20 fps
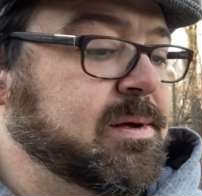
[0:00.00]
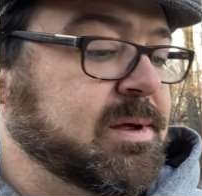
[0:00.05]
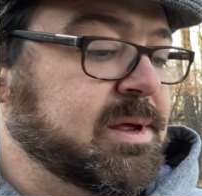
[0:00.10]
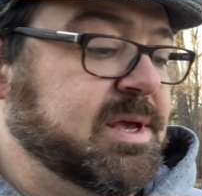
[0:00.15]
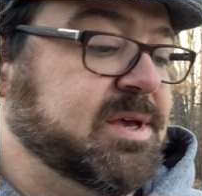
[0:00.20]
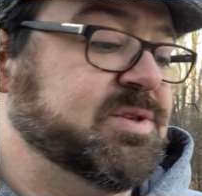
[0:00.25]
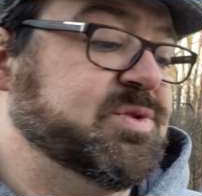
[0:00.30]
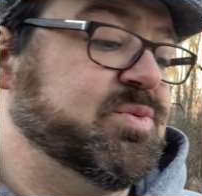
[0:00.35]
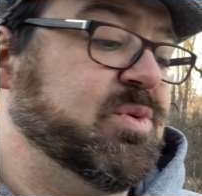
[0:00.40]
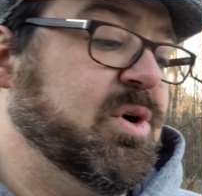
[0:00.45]

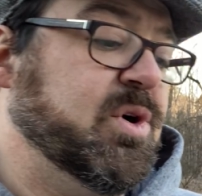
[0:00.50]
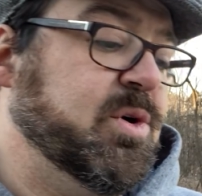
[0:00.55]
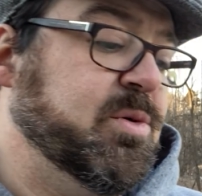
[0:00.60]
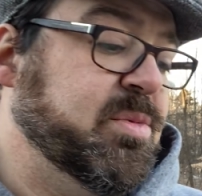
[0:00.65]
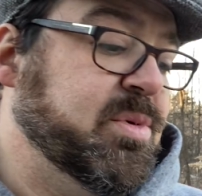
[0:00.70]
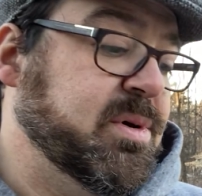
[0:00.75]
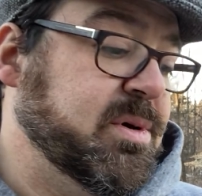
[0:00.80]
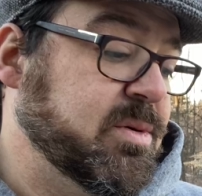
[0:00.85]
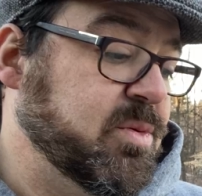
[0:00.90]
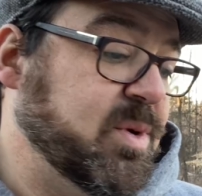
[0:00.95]
His
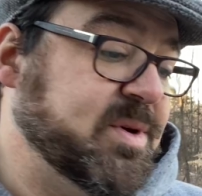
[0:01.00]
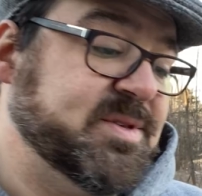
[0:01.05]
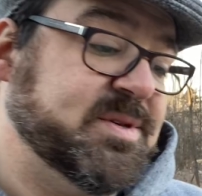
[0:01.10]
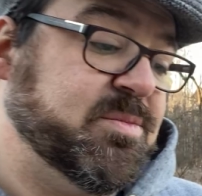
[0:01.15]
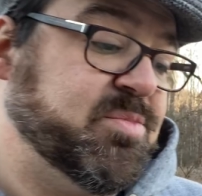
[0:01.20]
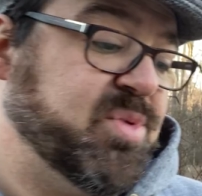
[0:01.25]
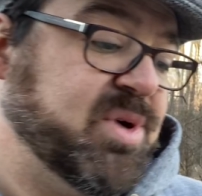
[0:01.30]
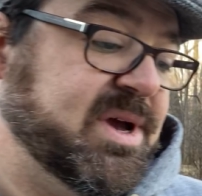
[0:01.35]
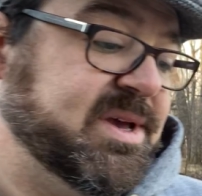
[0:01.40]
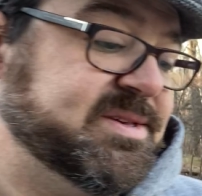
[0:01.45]
robe wasn't
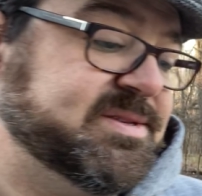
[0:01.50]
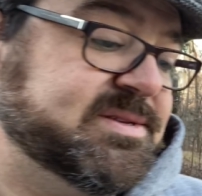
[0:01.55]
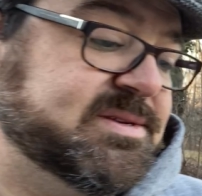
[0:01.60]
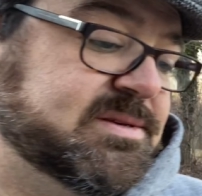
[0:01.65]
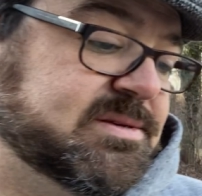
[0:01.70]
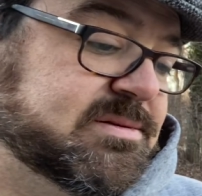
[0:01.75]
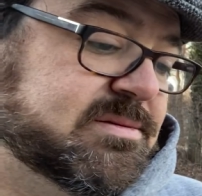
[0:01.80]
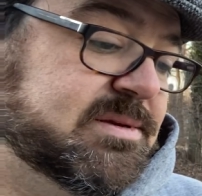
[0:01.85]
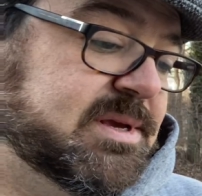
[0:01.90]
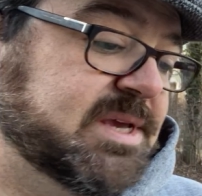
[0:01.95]
pressed,
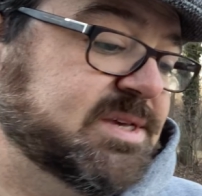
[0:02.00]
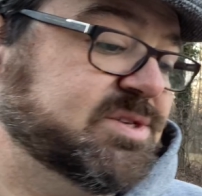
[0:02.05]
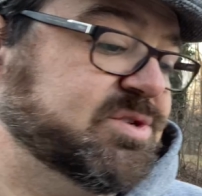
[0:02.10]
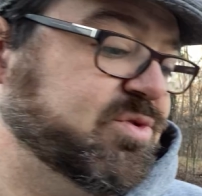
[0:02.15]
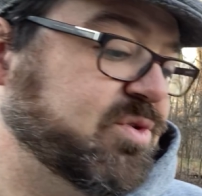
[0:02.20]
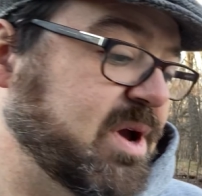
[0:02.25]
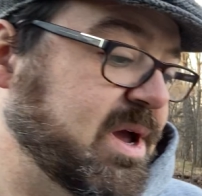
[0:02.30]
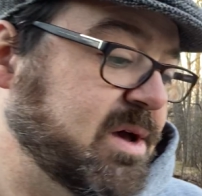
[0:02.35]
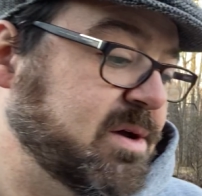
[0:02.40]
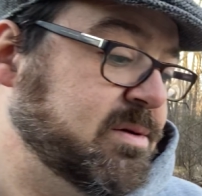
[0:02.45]
his
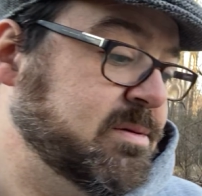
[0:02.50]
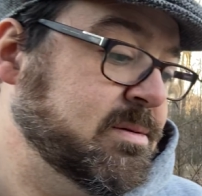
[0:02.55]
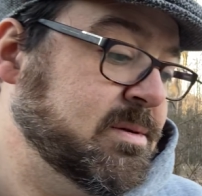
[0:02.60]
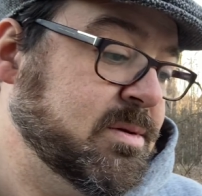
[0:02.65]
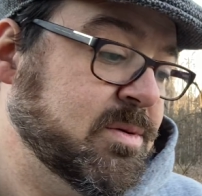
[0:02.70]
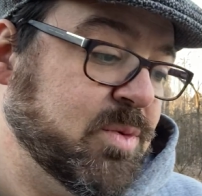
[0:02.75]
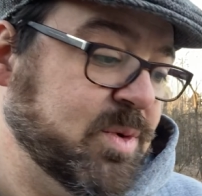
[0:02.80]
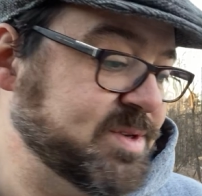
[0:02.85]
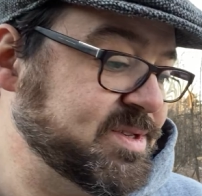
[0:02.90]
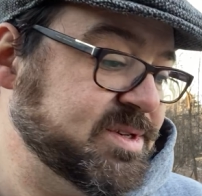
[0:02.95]
crown
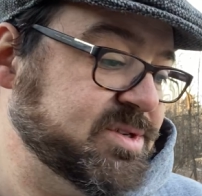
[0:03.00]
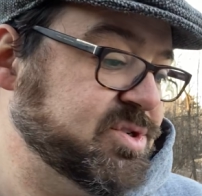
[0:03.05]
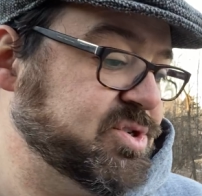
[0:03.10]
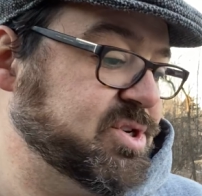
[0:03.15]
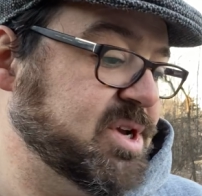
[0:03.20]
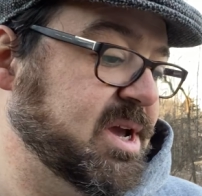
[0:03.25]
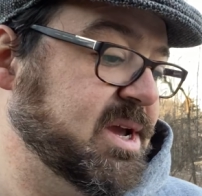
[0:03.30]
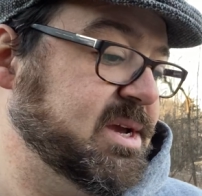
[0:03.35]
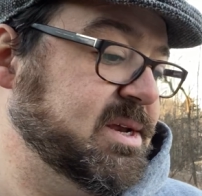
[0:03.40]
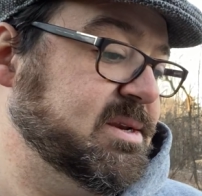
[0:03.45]
wasn't
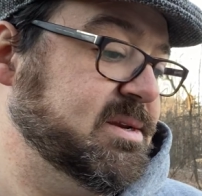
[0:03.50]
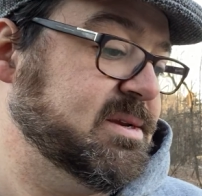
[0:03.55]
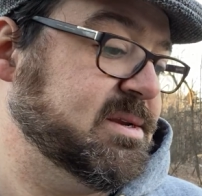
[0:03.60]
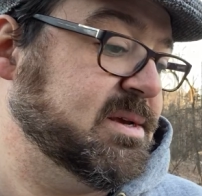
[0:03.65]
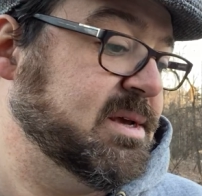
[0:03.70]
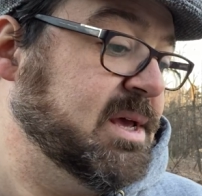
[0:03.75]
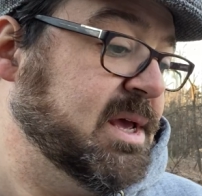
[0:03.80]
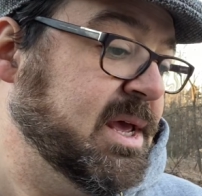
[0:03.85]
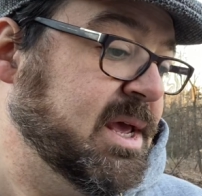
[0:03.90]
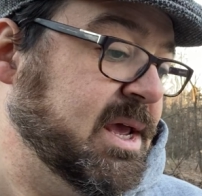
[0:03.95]
shined,
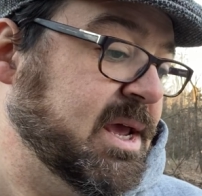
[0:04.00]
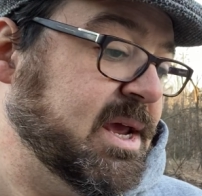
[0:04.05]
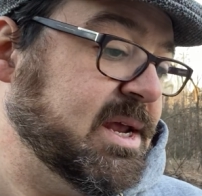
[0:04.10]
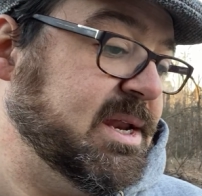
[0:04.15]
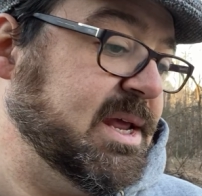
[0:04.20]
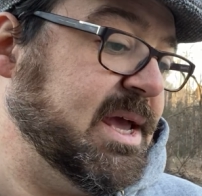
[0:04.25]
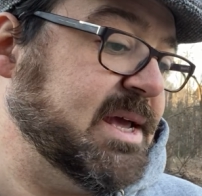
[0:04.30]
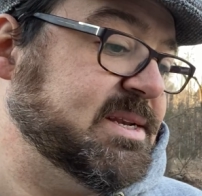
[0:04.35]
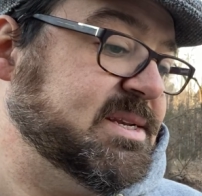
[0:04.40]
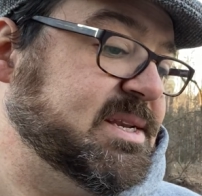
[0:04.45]
and
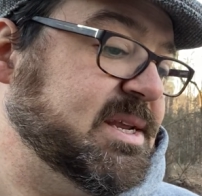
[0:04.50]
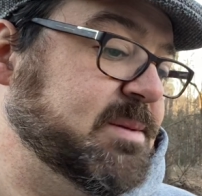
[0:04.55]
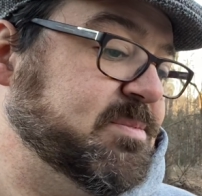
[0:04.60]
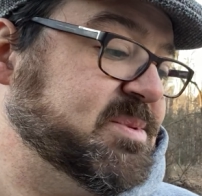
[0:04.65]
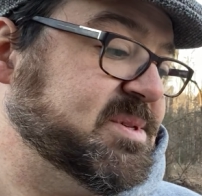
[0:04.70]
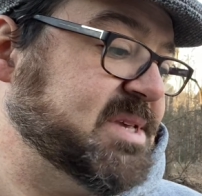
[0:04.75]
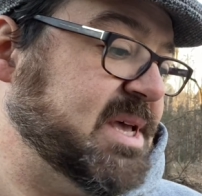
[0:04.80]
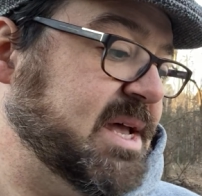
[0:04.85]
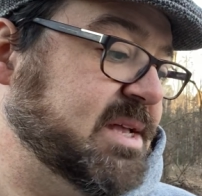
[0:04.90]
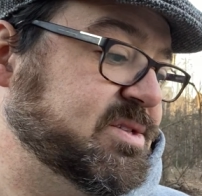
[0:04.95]
he had deep,
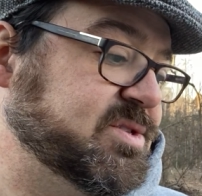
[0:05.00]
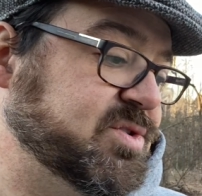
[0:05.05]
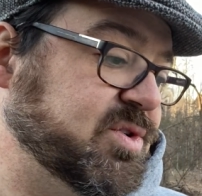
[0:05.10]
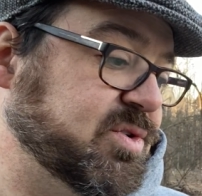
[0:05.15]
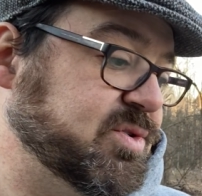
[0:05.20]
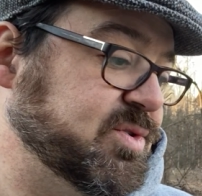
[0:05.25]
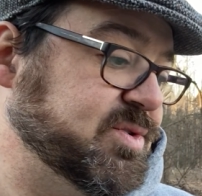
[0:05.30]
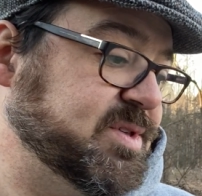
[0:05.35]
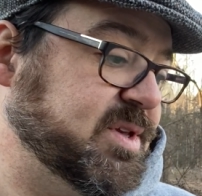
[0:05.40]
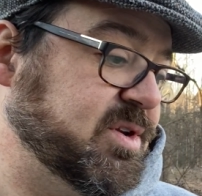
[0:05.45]
sad
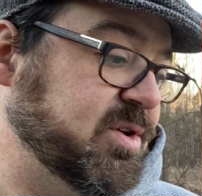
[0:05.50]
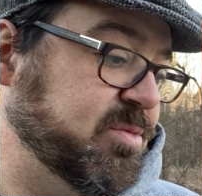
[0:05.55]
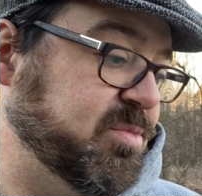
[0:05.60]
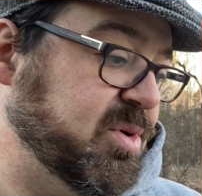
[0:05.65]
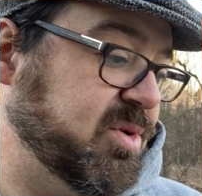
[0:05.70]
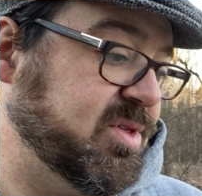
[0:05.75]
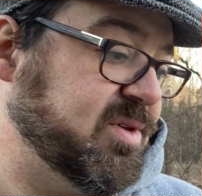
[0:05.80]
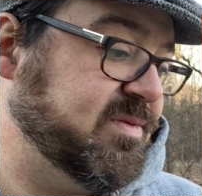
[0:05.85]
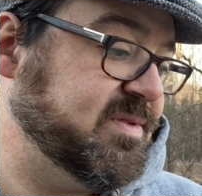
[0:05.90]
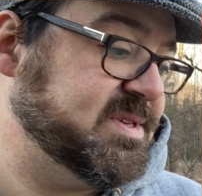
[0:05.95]
circles under
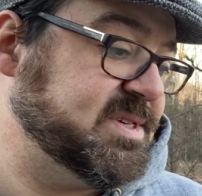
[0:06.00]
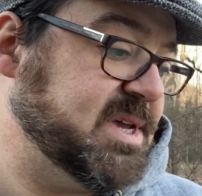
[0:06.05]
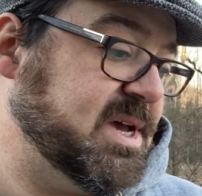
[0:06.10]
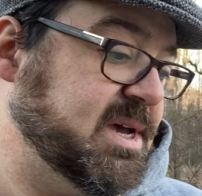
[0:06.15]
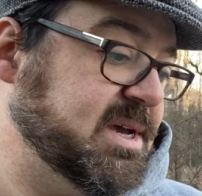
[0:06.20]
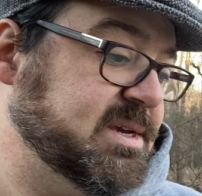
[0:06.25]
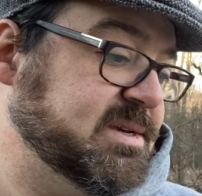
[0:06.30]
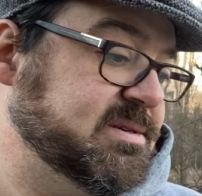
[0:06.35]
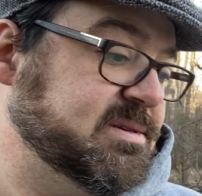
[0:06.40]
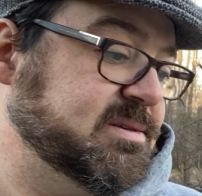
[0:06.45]
both of his
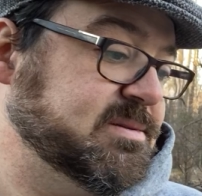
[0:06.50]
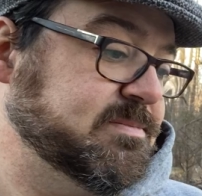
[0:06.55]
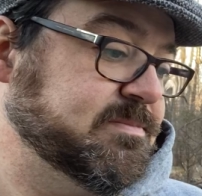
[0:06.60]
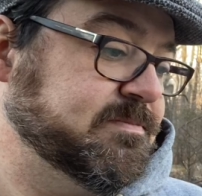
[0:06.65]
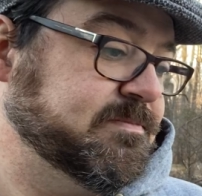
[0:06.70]
eyes.